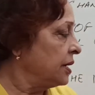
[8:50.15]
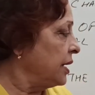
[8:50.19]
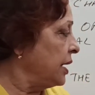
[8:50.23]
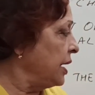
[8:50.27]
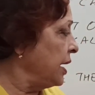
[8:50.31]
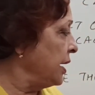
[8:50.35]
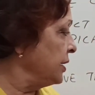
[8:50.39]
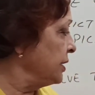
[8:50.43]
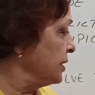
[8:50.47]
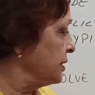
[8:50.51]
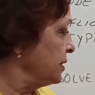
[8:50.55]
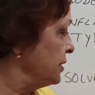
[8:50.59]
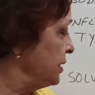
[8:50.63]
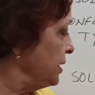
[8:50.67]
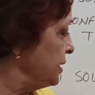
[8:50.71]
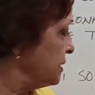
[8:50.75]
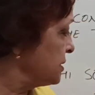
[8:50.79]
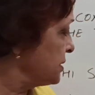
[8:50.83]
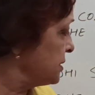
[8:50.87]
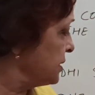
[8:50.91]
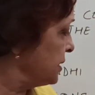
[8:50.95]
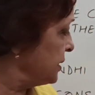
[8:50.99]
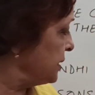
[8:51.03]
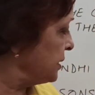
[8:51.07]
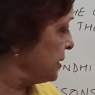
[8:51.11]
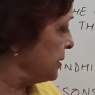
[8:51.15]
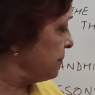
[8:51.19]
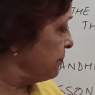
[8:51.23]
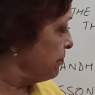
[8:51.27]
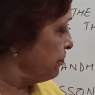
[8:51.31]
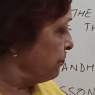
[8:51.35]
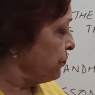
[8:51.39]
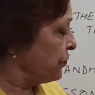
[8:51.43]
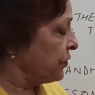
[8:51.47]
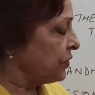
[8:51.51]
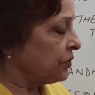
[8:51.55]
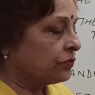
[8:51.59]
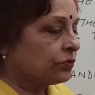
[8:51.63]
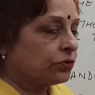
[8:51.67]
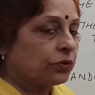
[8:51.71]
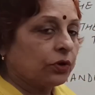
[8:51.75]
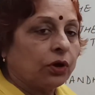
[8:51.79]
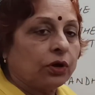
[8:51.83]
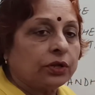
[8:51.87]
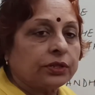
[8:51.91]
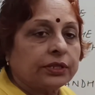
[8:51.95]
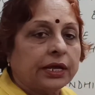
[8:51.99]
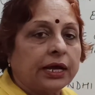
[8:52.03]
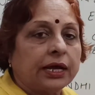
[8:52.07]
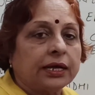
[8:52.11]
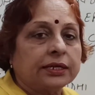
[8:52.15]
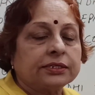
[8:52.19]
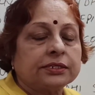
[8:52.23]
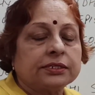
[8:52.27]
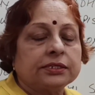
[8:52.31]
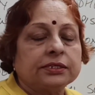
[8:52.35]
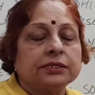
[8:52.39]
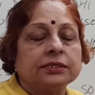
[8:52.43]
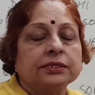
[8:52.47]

And in this he saw that